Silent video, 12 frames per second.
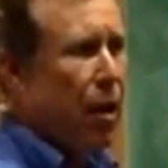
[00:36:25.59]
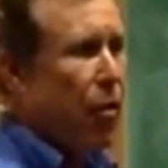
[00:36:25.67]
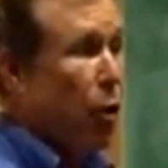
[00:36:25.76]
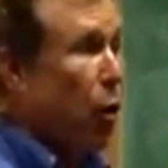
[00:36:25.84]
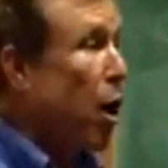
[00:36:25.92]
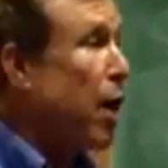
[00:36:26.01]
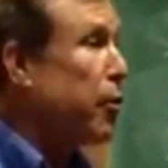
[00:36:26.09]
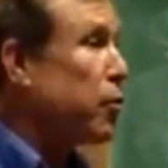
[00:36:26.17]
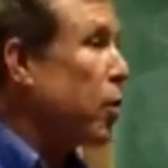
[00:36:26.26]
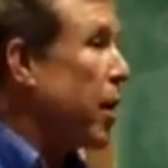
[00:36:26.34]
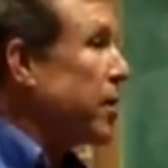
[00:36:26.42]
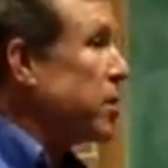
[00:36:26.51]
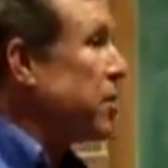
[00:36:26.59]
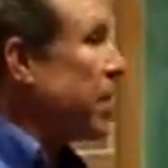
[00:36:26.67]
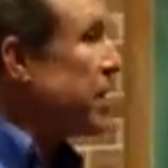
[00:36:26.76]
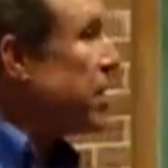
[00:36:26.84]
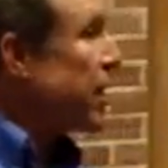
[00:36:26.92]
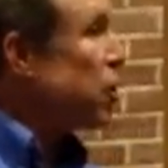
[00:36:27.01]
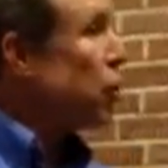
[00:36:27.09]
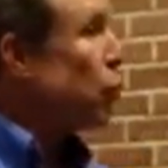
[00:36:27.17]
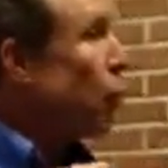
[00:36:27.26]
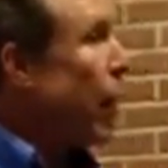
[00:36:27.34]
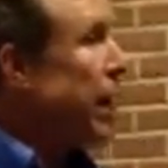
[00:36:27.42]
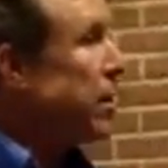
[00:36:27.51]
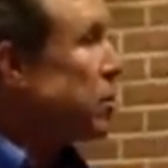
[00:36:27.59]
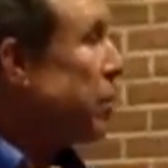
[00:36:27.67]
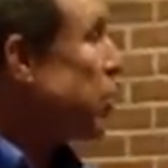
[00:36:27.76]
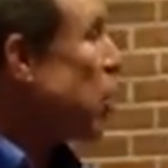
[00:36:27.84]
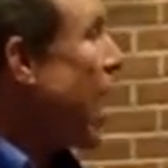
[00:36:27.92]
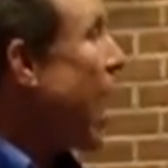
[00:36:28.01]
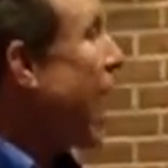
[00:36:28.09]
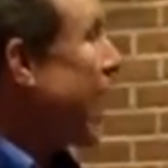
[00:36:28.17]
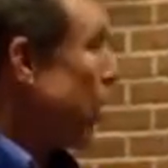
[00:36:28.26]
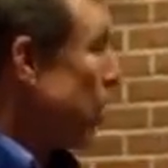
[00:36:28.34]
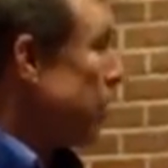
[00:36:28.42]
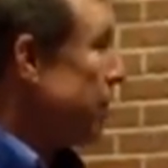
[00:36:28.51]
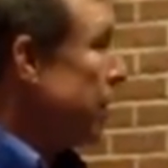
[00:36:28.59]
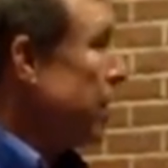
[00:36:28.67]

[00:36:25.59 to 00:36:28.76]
There are other drugs that the addiction rate is much higher.